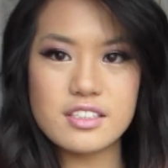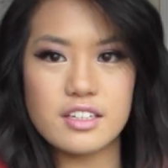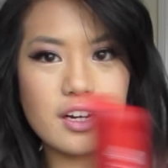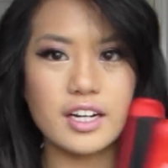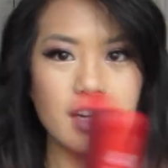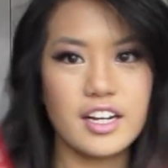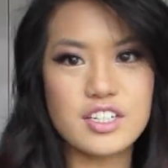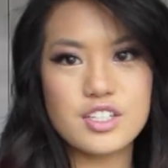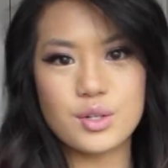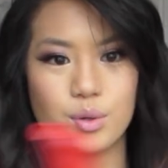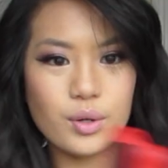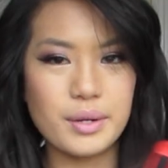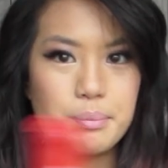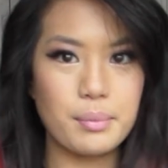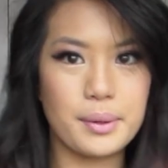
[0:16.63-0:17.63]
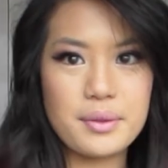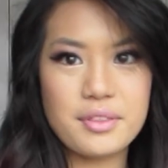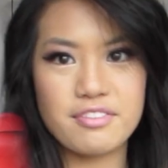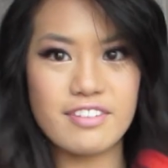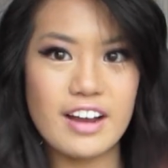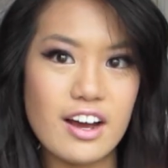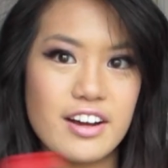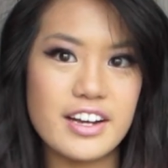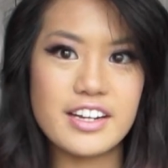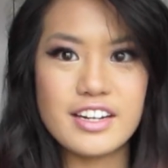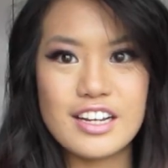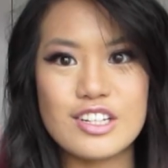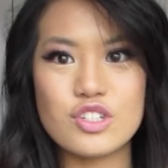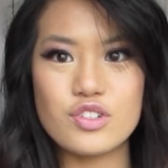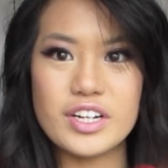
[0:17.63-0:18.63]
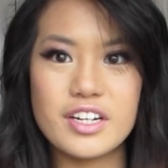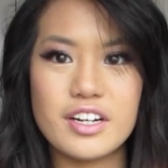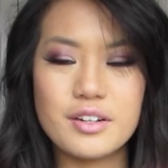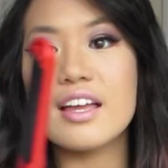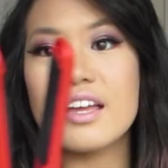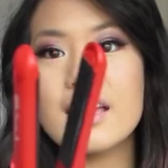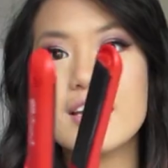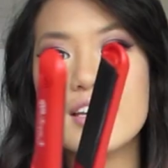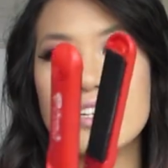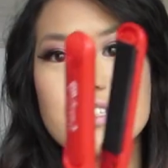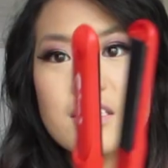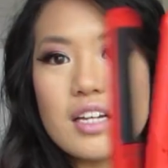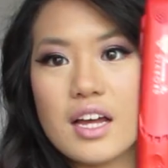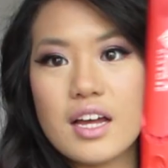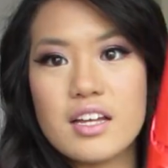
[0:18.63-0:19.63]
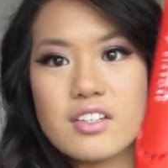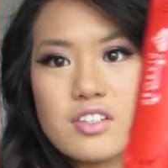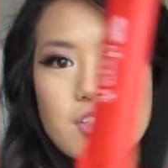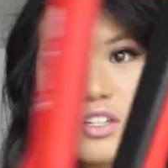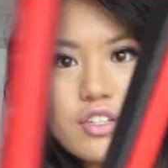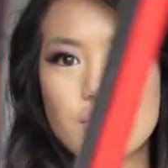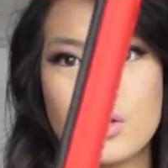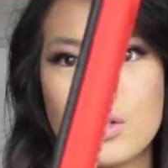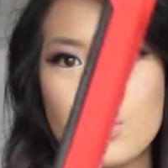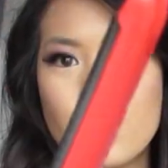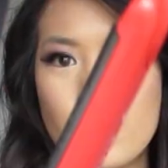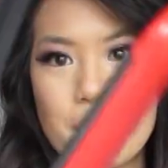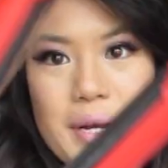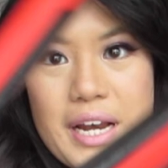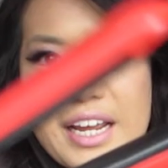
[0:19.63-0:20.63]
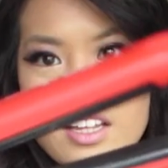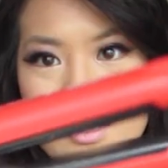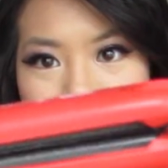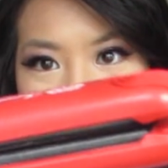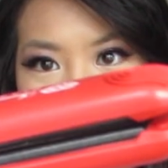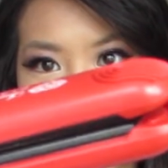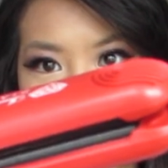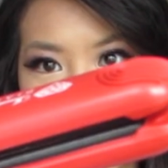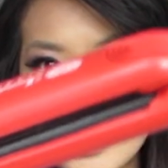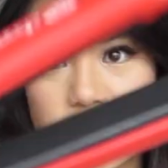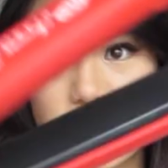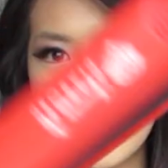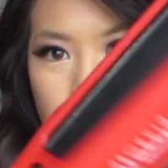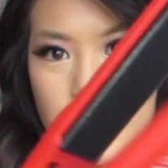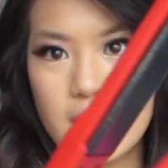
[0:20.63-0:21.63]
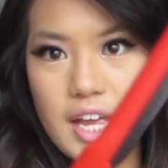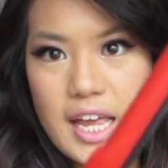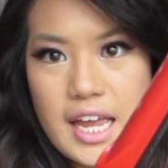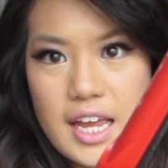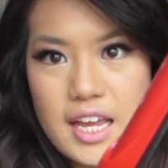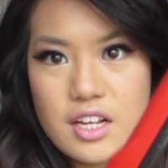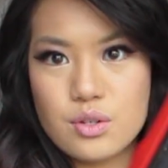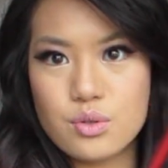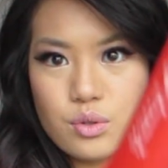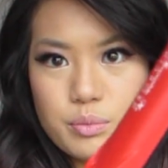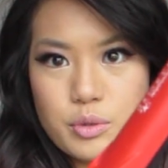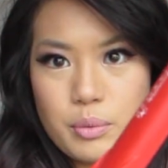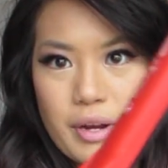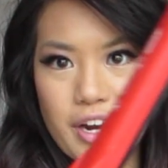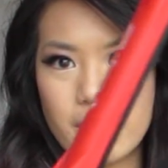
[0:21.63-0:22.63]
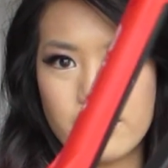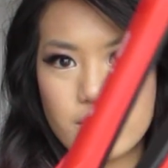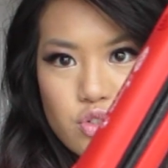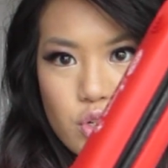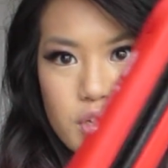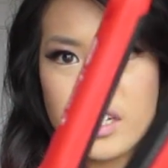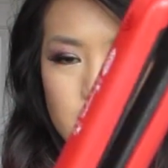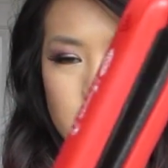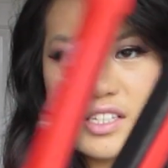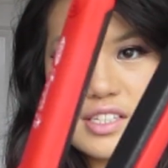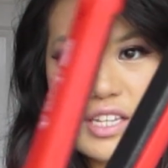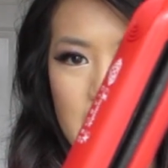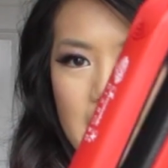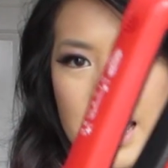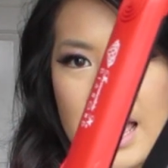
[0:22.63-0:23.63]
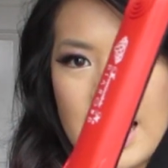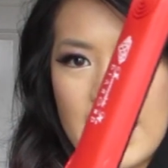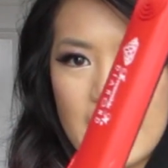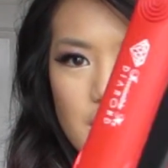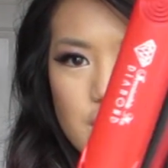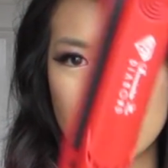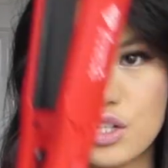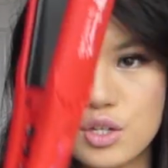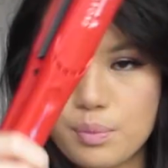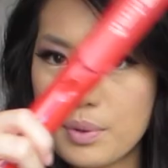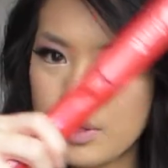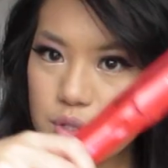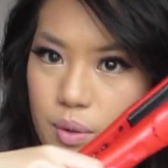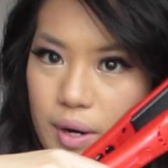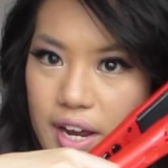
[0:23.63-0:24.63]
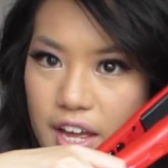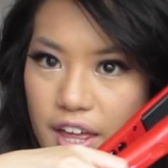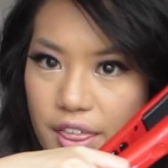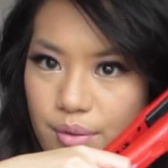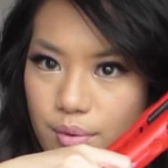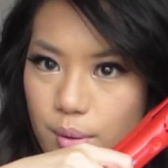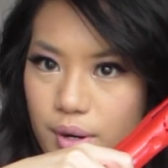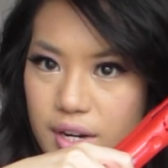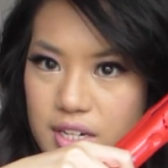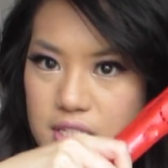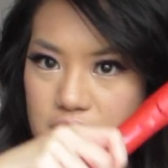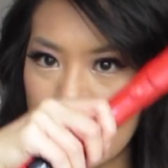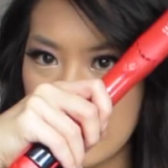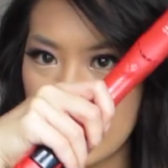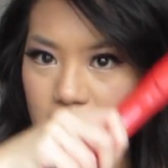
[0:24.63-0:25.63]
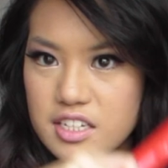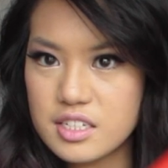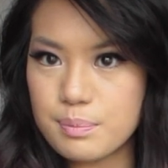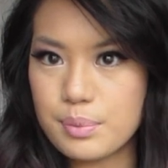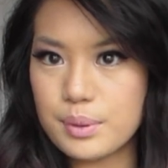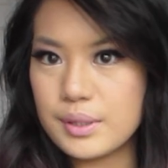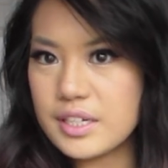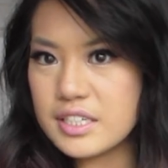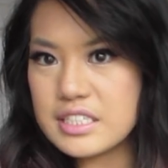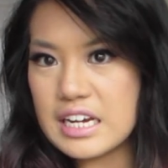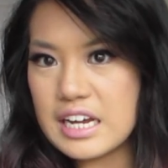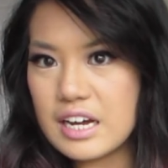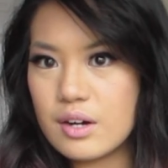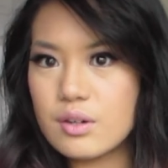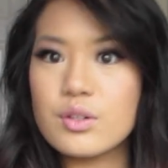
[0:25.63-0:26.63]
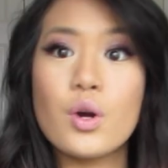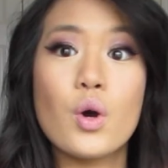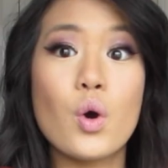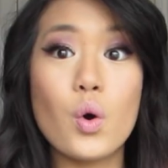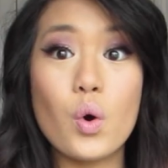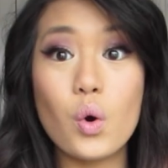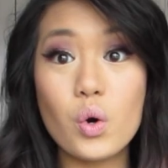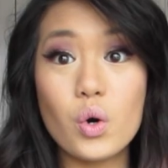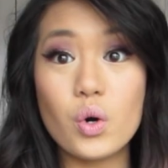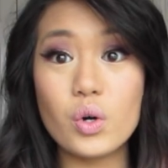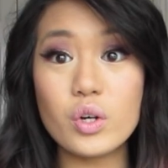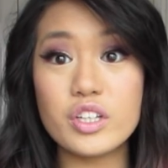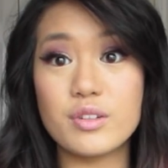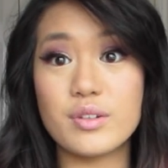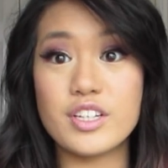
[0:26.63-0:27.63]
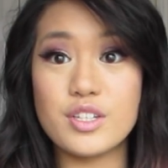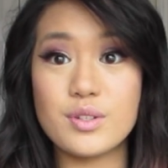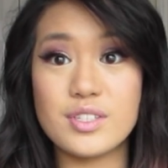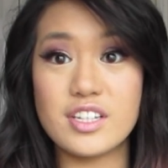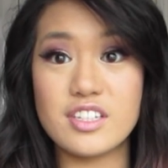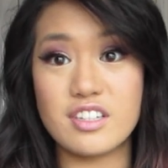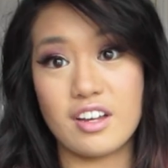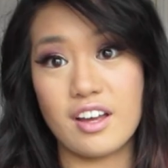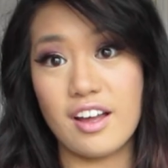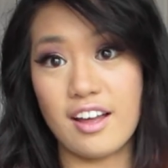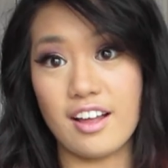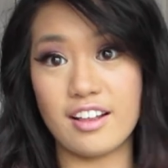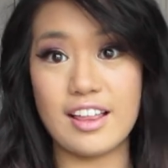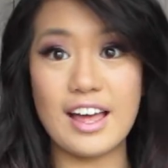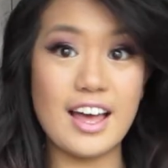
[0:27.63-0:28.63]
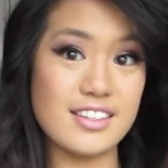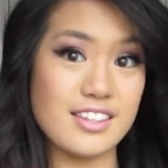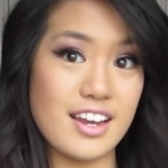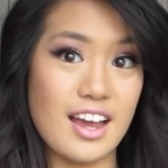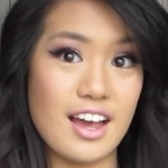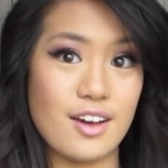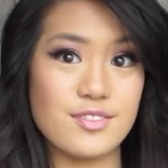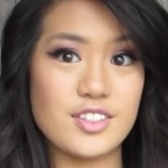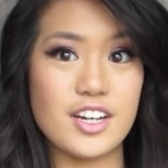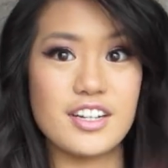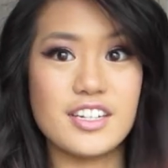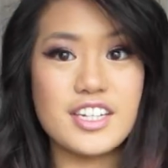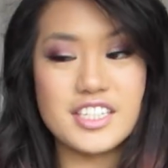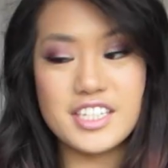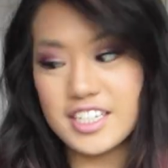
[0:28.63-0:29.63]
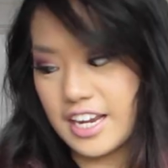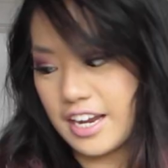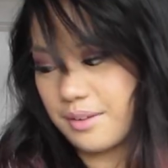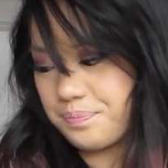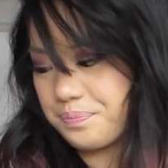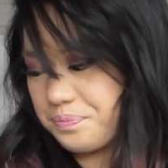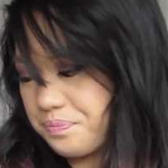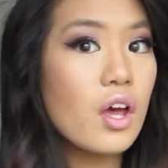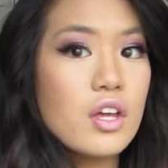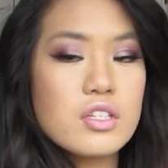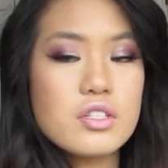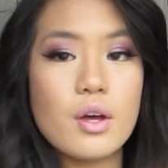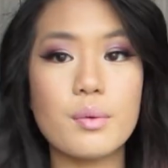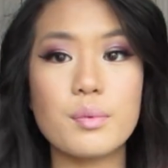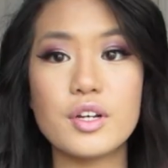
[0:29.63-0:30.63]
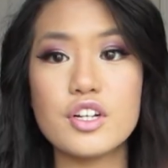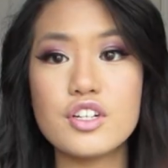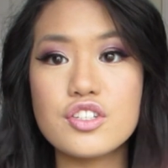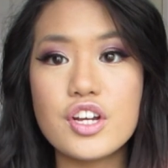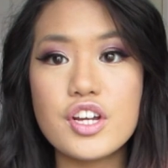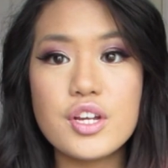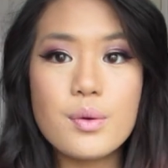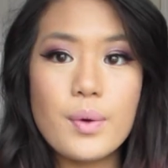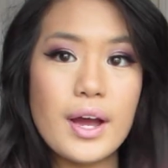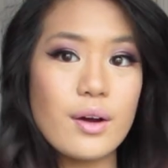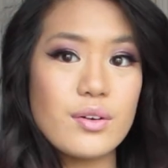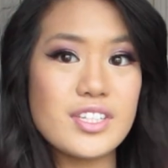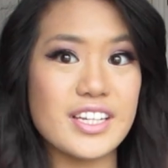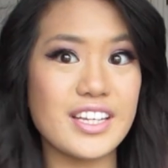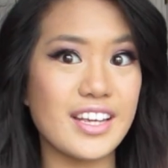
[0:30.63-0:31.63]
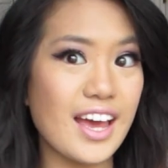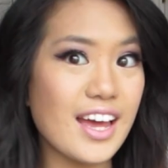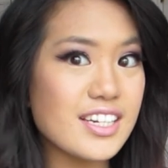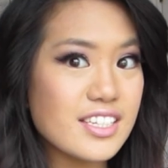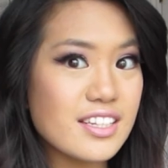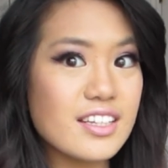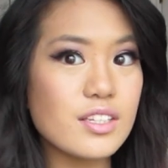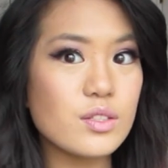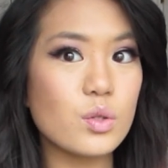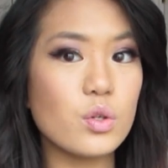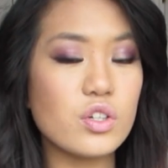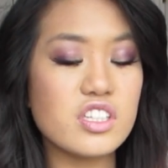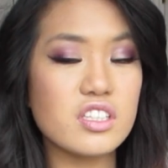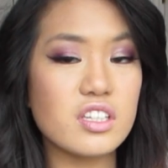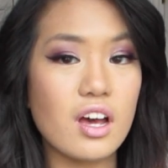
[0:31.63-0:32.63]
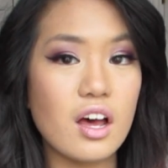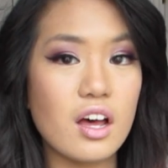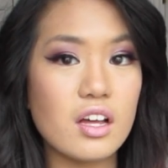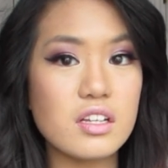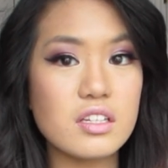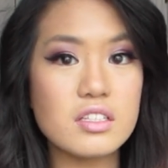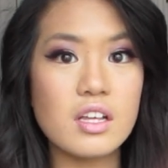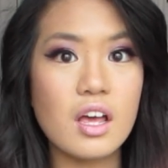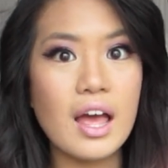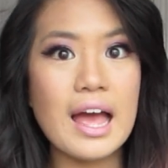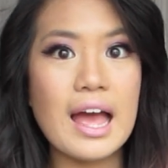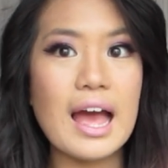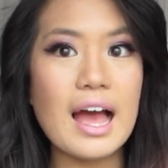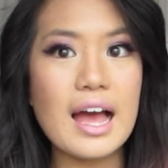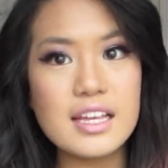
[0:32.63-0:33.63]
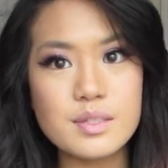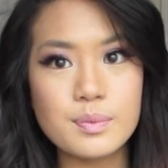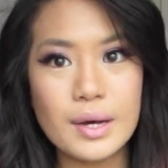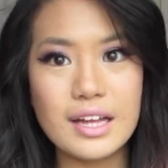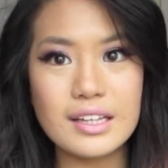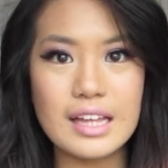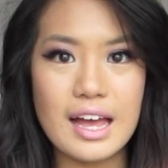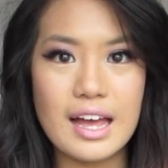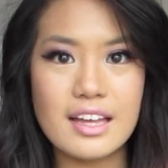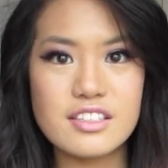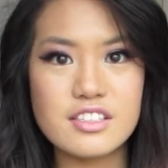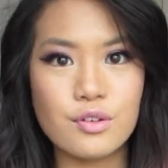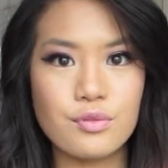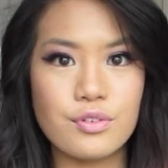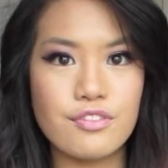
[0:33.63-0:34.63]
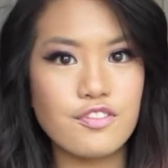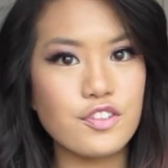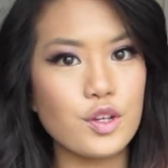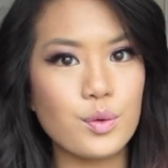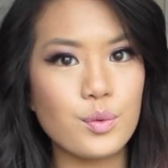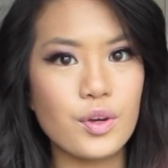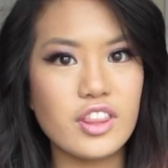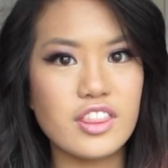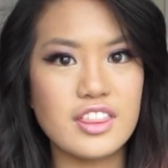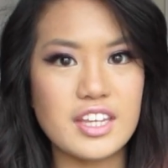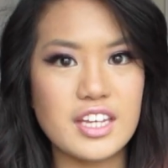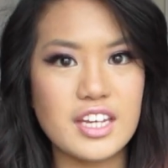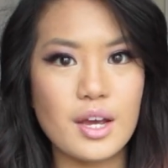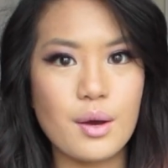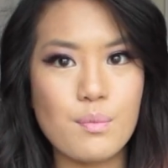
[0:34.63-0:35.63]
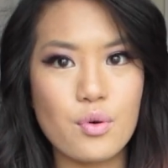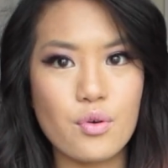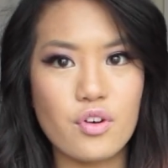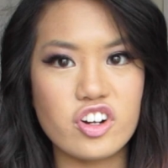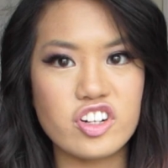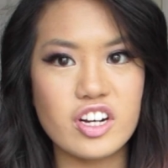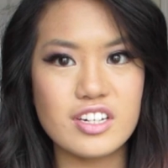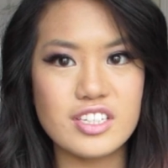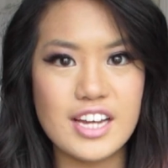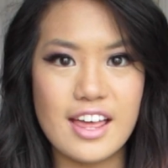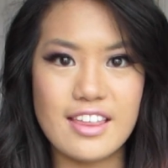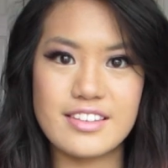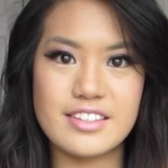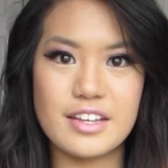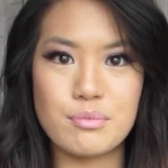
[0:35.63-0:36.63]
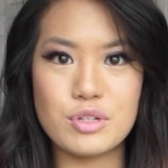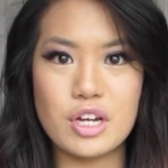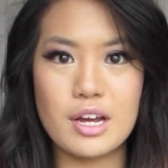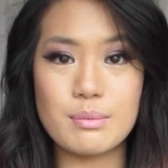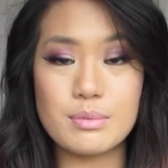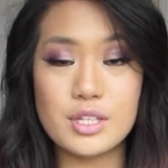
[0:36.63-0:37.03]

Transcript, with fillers: I like to call it both flat iron and straightener. It has two plates just like a normal pair of straighteners, and you put your hair through it and pull it down, or you can use it to curl as I have done today. So I'm going to show you how to get these gorgeous curls as well as review the product at the same time.